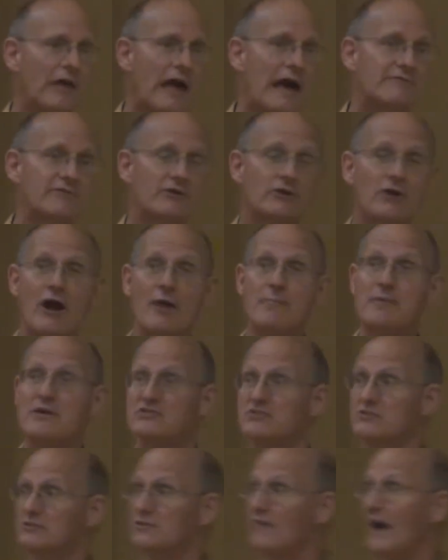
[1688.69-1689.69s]
to have their
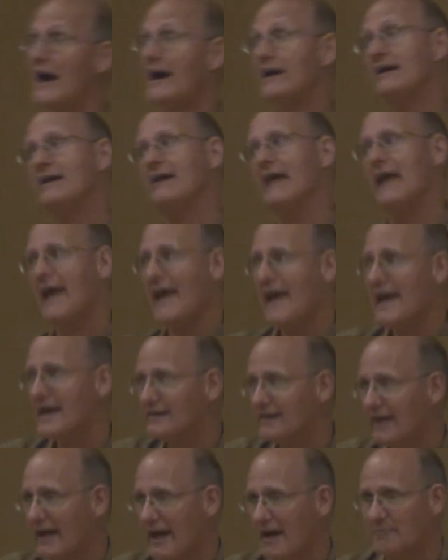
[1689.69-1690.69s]
garments divided
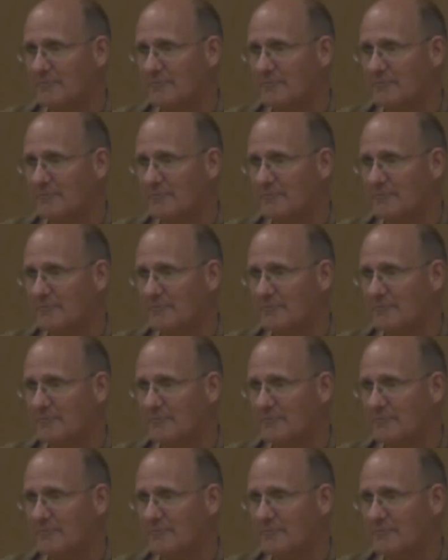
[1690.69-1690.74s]
and